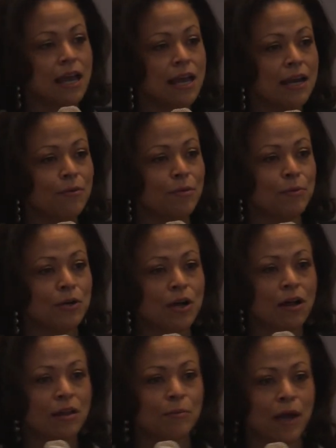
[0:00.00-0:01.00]
and I remember
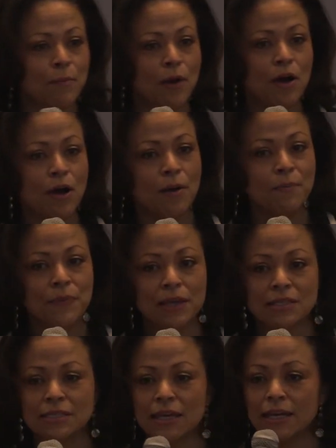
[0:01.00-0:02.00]
calling my mom
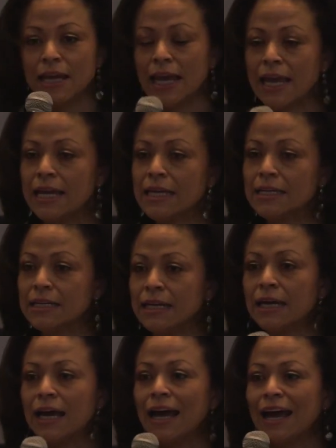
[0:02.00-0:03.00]
and said, hey,
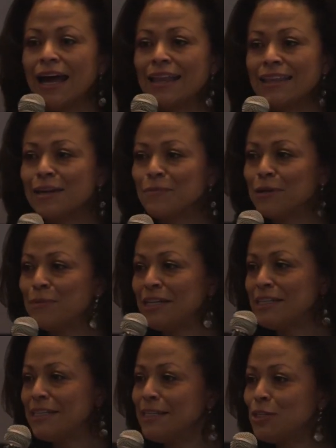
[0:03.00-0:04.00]
I think I'm gonna be
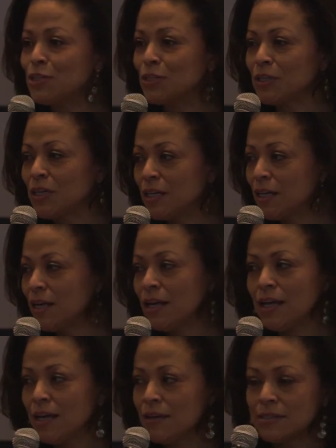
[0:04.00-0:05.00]
a teacher.
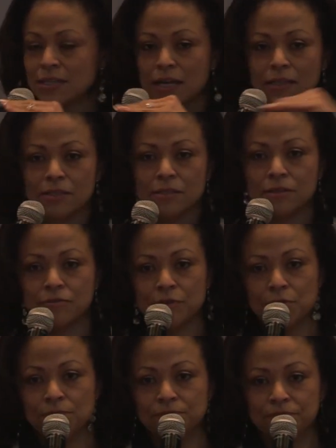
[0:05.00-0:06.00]
Silence on the
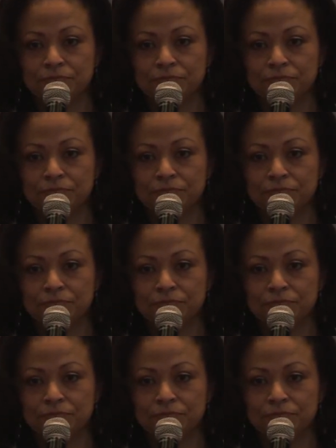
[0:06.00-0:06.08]
phone.